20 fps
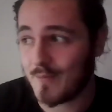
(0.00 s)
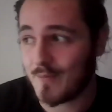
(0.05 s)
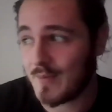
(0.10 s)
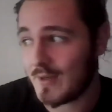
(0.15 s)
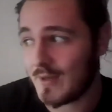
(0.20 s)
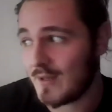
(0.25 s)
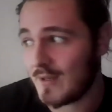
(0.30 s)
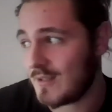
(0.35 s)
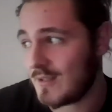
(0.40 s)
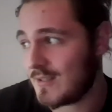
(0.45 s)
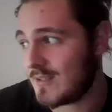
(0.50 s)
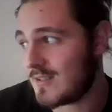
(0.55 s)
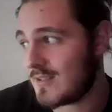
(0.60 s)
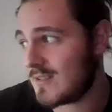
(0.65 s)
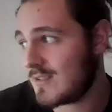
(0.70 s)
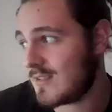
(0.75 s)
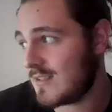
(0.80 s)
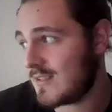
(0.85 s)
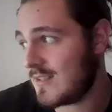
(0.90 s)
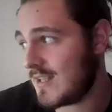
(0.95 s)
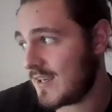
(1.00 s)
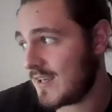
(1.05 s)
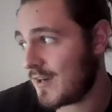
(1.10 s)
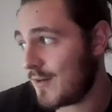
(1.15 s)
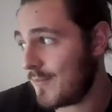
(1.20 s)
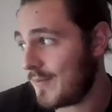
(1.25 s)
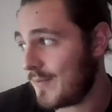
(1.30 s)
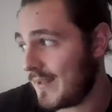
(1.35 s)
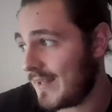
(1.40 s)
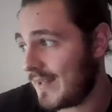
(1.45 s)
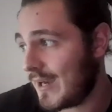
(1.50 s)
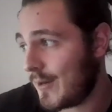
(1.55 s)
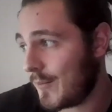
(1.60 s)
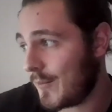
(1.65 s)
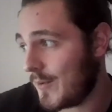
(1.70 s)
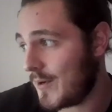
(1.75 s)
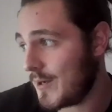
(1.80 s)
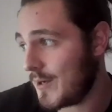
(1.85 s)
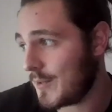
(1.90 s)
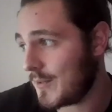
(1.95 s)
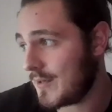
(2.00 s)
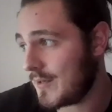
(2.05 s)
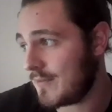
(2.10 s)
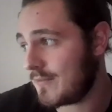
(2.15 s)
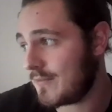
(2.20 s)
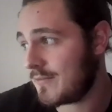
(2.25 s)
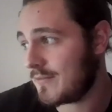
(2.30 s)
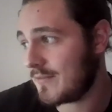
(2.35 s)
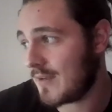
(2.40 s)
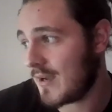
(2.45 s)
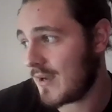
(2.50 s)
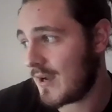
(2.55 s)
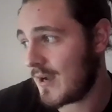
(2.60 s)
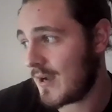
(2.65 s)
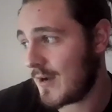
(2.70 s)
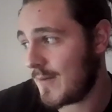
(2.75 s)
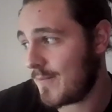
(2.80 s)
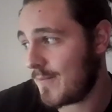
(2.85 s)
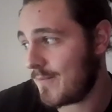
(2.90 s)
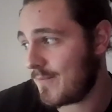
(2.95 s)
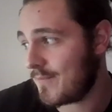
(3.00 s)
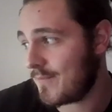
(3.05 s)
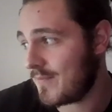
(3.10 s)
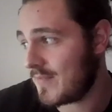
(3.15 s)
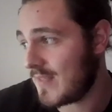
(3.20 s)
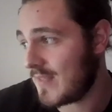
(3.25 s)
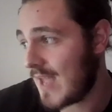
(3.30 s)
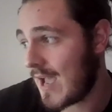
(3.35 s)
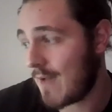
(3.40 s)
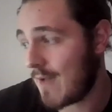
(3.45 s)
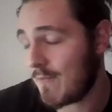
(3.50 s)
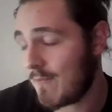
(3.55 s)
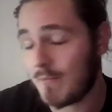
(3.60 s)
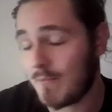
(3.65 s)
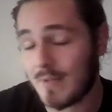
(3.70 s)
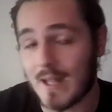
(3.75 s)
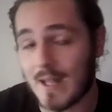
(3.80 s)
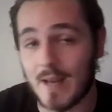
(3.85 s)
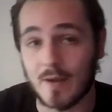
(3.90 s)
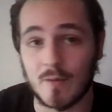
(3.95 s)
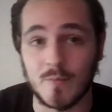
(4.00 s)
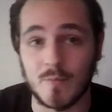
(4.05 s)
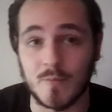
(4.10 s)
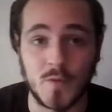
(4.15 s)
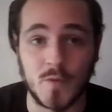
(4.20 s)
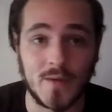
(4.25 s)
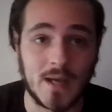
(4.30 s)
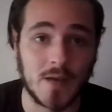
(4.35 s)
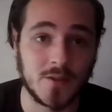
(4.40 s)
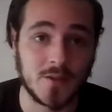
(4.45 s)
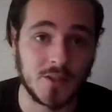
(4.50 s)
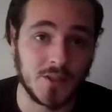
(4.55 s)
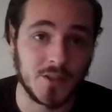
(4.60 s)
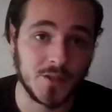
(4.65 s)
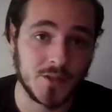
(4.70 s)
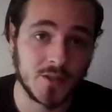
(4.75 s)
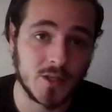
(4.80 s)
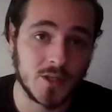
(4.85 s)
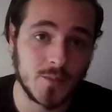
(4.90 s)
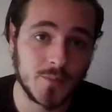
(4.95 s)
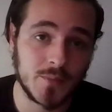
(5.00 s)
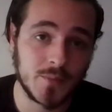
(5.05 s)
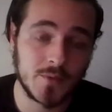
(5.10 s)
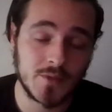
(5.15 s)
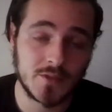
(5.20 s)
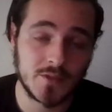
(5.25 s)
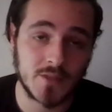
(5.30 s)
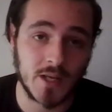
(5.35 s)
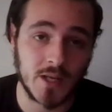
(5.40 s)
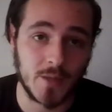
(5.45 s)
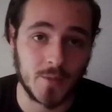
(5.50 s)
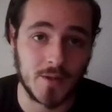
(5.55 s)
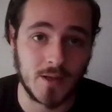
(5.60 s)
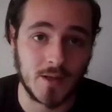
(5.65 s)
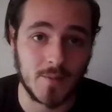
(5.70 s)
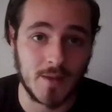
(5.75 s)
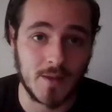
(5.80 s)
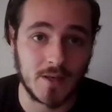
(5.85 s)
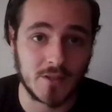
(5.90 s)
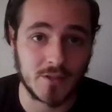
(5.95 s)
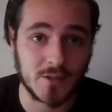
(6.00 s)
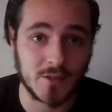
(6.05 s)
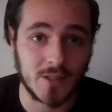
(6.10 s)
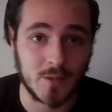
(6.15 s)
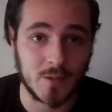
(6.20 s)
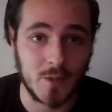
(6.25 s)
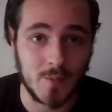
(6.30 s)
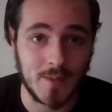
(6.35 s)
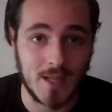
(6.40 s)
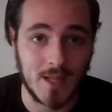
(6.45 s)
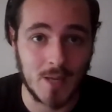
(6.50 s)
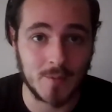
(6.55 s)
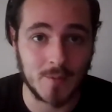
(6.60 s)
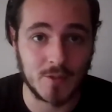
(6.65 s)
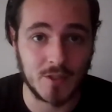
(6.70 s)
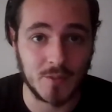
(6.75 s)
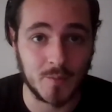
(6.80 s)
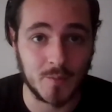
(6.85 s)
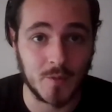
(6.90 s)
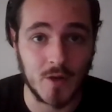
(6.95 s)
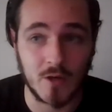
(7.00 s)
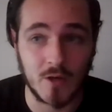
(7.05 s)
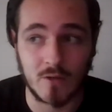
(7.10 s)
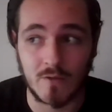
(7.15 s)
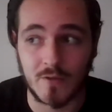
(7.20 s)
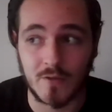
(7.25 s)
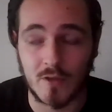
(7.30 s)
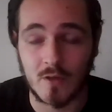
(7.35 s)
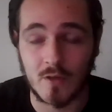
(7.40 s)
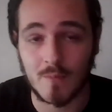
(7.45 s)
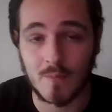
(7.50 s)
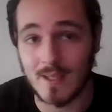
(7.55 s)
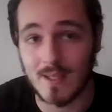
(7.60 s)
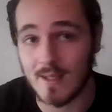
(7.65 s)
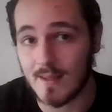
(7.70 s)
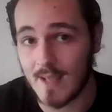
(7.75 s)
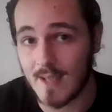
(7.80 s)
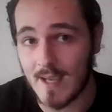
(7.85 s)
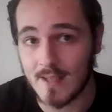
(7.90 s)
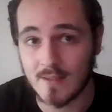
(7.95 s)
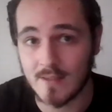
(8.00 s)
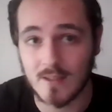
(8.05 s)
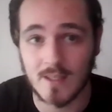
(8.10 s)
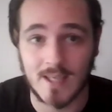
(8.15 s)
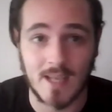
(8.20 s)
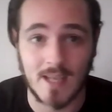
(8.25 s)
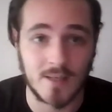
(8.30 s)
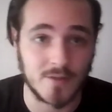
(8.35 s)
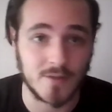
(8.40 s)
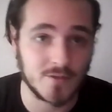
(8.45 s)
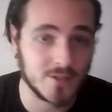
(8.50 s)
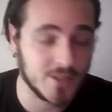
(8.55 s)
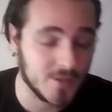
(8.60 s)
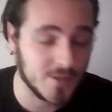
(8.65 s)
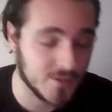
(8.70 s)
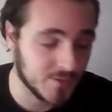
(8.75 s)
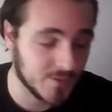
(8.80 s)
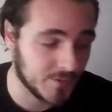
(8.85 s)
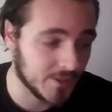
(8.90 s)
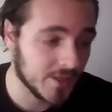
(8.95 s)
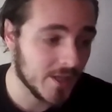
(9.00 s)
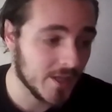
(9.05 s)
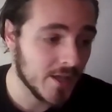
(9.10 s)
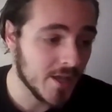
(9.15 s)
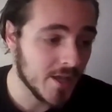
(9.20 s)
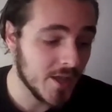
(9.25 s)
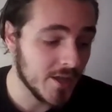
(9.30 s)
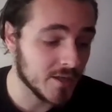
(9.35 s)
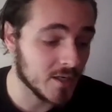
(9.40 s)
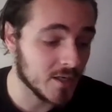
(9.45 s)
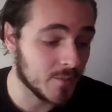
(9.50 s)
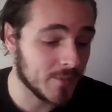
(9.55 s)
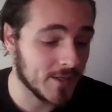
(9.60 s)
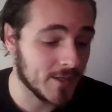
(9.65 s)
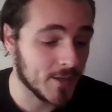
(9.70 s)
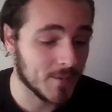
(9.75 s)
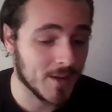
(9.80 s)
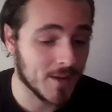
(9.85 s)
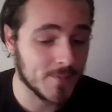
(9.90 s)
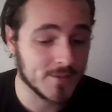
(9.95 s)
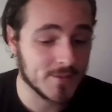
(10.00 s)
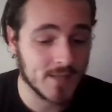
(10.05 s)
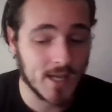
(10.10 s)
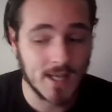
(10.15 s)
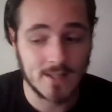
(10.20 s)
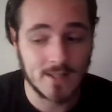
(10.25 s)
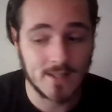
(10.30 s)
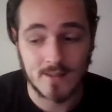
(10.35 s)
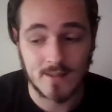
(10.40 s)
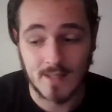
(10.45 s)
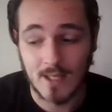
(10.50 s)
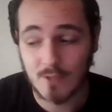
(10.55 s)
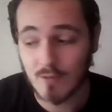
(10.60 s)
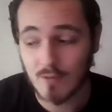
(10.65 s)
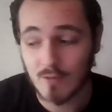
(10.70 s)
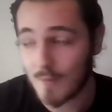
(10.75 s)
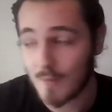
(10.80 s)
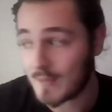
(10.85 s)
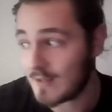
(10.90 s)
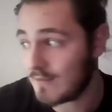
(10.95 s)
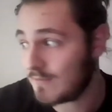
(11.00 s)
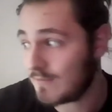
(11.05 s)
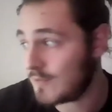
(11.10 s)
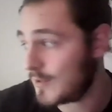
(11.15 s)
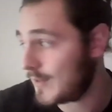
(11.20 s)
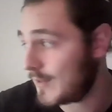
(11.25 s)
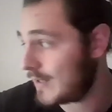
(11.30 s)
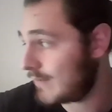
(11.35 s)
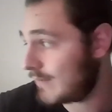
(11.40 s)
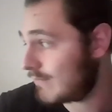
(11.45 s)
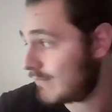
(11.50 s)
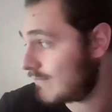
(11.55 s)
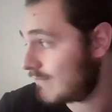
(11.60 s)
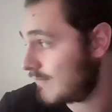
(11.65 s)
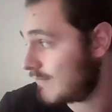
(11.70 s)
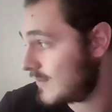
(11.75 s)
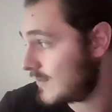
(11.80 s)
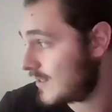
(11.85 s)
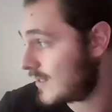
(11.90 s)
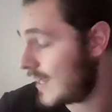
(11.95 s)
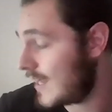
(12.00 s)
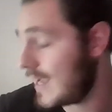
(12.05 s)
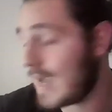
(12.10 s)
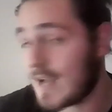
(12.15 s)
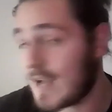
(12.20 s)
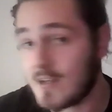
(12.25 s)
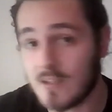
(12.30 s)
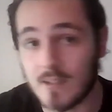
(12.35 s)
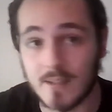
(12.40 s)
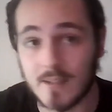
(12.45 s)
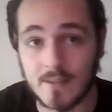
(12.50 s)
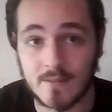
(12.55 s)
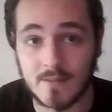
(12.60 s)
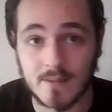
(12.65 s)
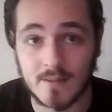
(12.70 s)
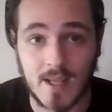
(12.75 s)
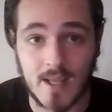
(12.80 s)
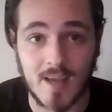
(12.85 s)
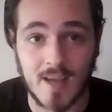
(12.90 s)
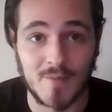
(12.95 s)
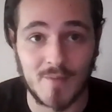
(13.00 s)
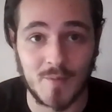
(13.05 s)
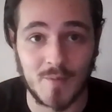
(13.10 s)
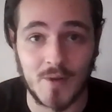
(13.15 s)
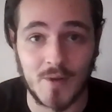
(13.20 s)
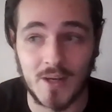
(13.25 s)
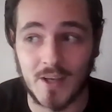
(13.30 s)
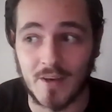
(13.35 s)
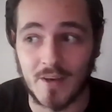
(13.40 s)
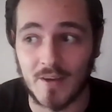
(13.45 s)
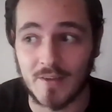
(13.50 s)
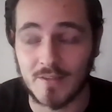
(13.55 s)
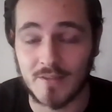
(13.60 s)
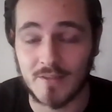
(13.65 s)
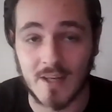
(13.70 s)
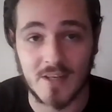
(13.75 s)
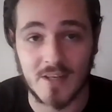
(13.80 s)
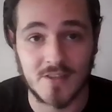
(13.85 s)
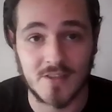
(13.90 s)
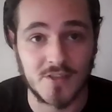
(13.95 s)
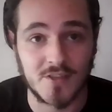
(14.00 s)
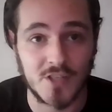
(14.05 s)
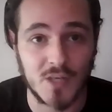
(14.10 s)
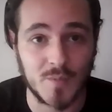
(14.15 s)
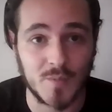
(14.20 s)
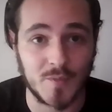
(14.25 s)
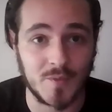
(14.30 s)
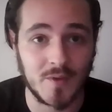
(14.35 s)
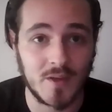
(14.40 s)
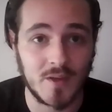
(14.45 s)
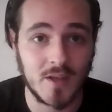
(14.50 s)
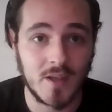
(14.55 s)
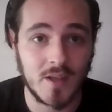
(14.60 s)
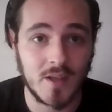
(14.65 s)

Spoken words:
because the company that I work with, they're planning on moving out to Europe, so they wanted to make sure that we'd be able to work with European data, get used to using European websites, and that's what I've been doing today. Actually, today I've been working on French and German